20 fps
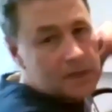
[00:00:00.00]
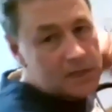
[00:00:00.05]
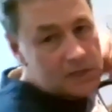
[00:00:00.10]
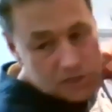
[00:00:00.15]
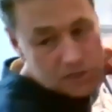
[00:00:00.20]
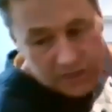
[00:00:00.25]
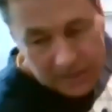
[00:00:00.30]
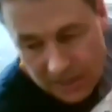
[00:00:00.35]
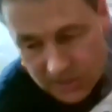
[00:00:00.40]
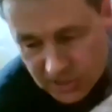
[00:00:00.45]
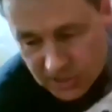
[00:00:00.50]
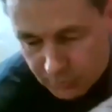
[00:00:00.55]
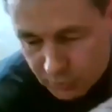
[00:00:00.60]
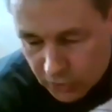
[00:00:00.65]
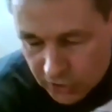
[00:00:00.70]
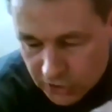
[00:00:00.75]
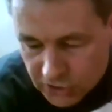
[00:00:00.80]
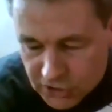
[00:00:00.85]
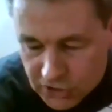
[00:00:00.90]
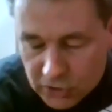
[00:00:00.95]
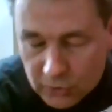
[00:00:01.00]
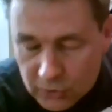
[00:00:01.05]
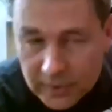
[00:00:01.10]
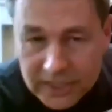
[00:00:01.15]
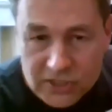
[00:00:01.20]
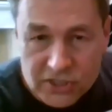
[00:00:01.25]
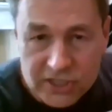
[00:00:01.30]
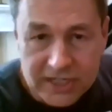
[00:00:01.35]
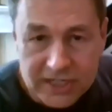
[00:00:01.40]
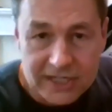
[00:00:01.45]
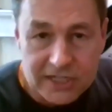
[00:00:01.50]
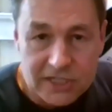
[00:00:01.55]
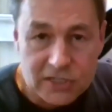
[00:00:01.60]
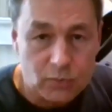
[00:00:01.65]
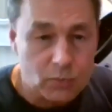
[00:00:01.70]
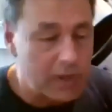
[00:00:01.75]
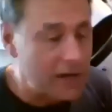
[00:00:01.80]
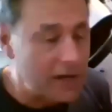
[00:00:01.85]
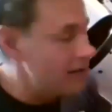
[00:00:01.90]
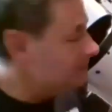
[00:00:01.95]
So you can actually put a two inch in it
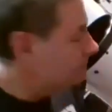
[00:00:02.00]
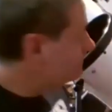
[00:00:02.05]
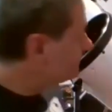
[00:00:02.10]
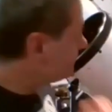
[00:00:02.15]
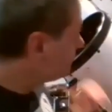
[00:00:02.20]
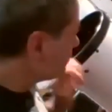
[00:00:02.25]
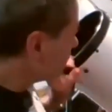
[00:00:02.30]
as well.